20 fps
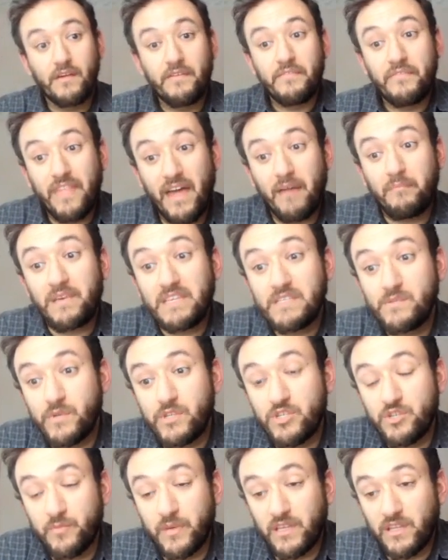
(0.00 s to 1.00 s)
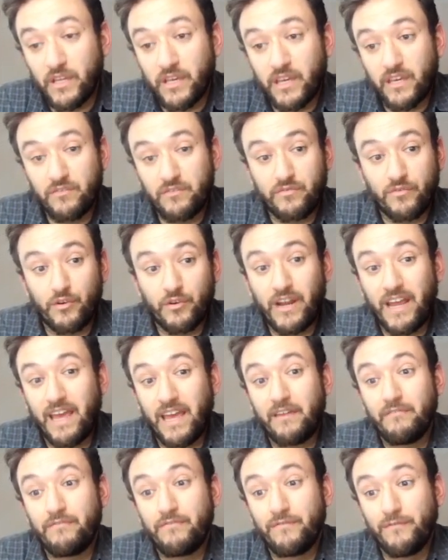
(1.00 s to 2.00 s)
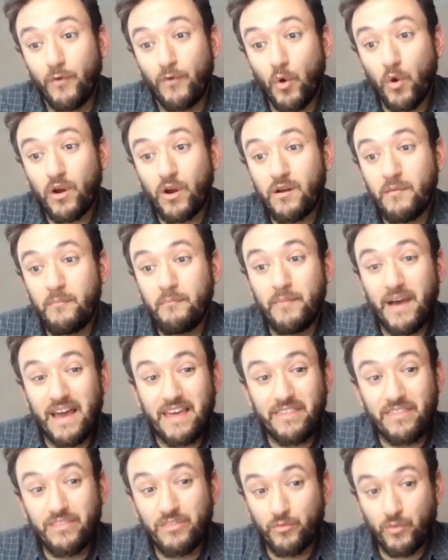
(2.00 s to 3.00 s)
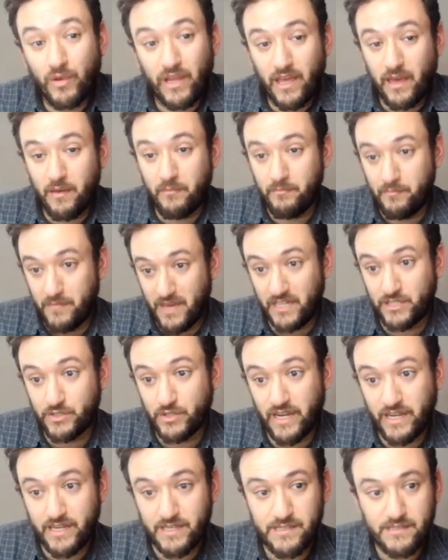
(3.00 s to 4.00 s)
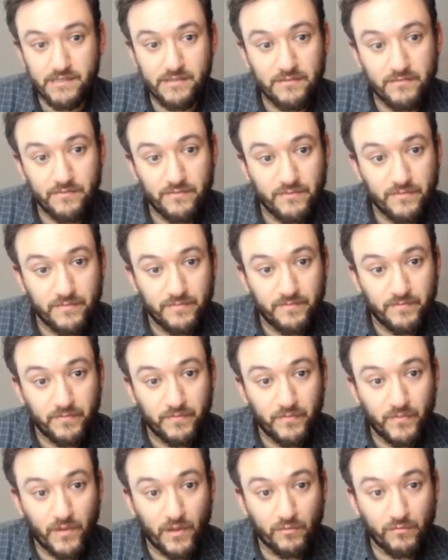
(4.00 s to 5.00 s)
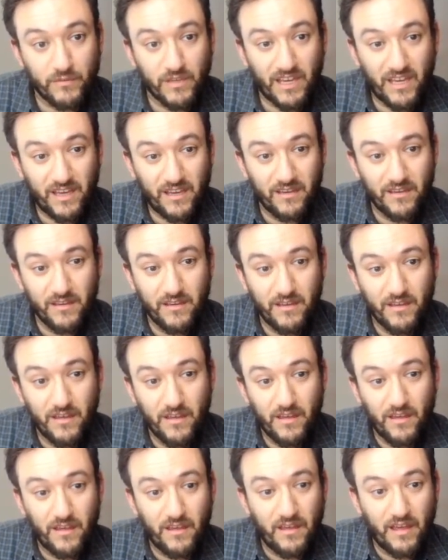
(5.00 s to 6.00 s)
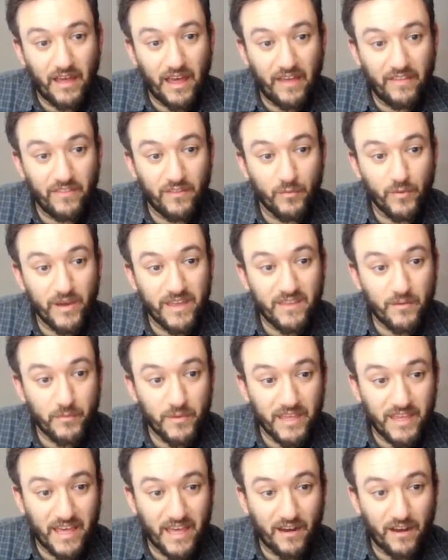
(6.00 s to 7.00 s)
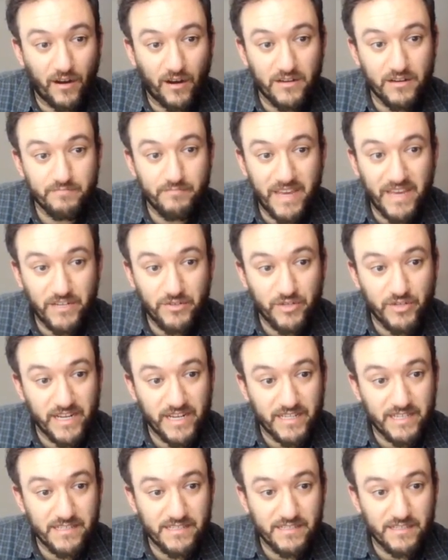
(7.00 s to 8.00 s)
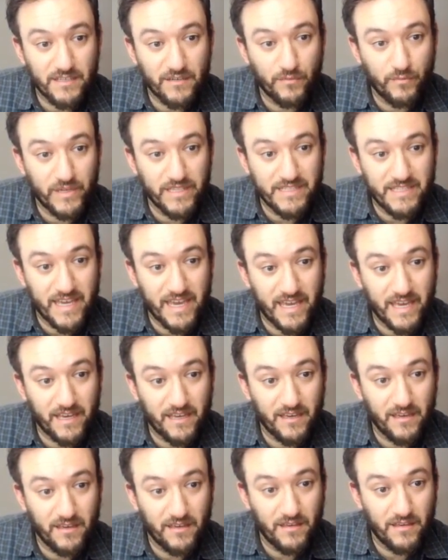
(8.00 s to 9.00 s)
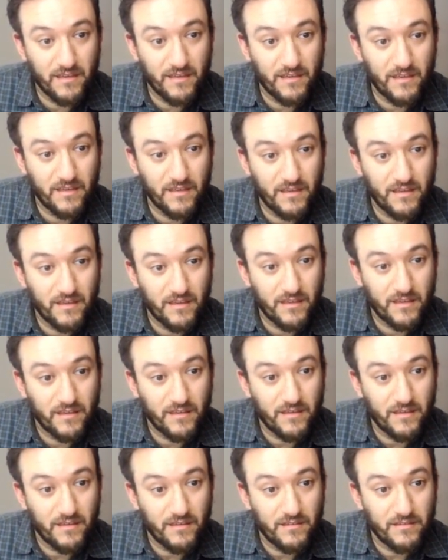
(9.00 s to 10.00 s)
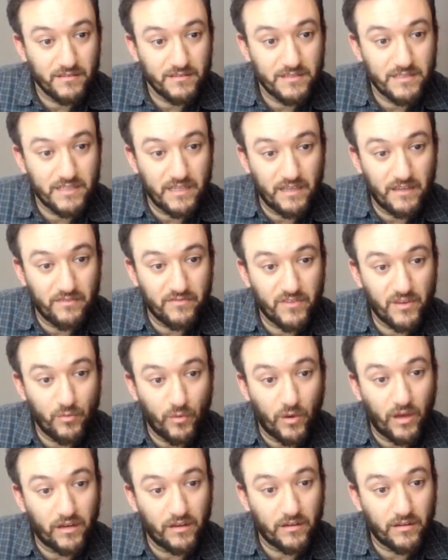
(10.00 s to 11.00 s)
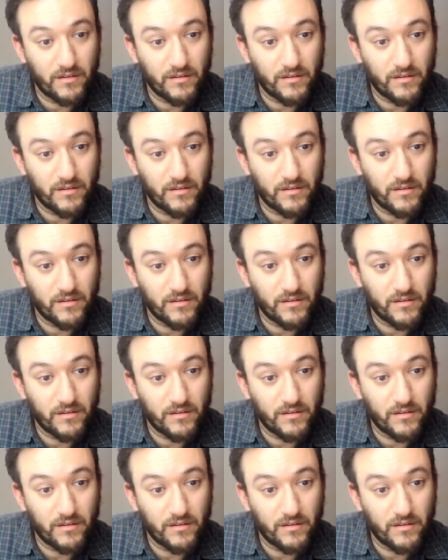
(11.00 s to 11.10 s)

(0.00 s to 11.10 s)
That means we should be looking for a 4 by 3 matrix. Okay? And the way that we get our matrix, we take t of e1,